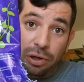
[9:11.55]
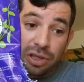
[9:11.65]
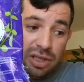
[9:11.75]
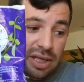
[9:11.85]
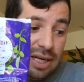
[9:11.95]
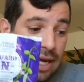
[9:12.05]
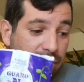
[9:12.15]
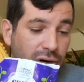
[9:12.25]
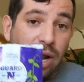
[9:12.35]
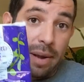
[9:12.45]
purchased
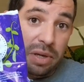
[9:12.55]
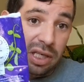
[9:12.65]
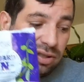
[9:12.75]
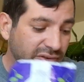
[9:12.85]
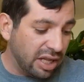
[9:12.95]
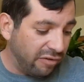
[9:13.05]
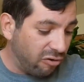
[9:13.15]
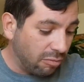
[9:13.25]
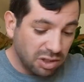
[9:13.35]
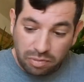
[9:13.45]
together at Peaceful Valley
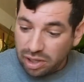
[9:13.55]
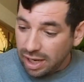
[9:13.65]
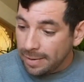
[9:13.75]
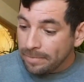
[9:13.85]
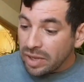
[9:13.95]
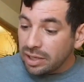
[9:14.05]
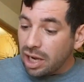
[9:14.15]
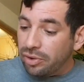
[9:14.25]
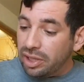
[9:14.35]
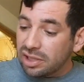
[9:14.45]
Farm Supply.
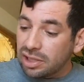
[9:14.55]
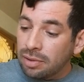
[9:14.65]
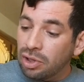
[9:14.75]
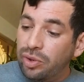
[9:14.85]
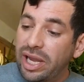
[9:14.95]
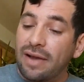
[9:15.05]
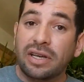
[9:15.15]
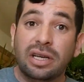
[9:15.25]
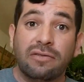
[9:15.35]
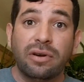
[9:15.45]
Now in the summer we
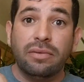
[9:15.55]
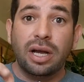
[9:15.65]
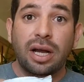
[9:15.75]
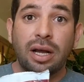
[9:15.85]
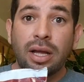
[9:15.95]
have a different,